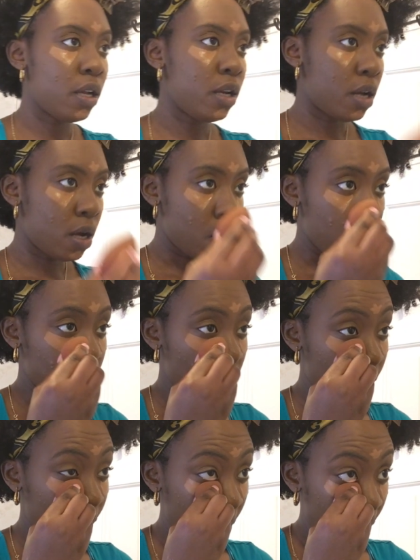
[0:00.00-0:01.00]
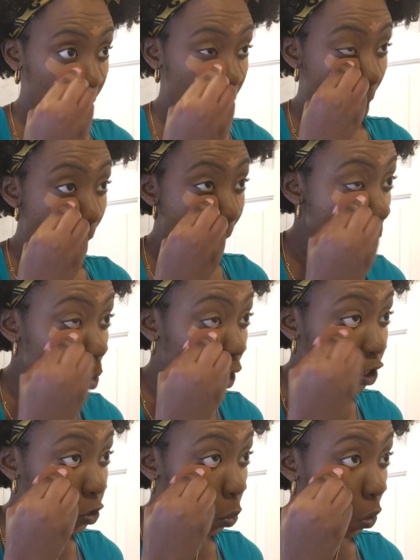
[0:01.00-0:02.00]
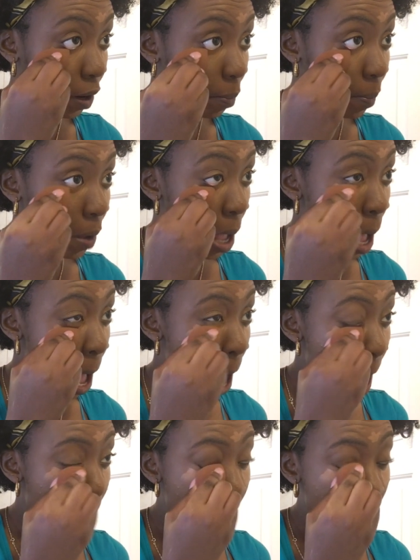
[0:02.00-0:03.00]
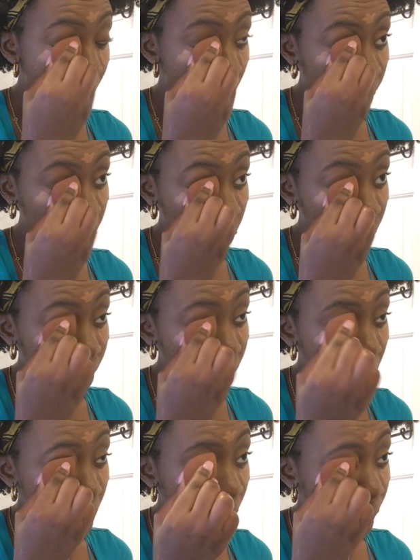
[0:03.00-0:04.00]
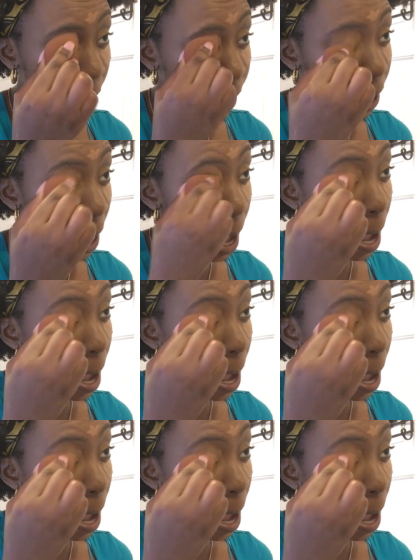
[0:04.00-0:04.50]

and now I'm going in. Oh, that's warm. Under my eye.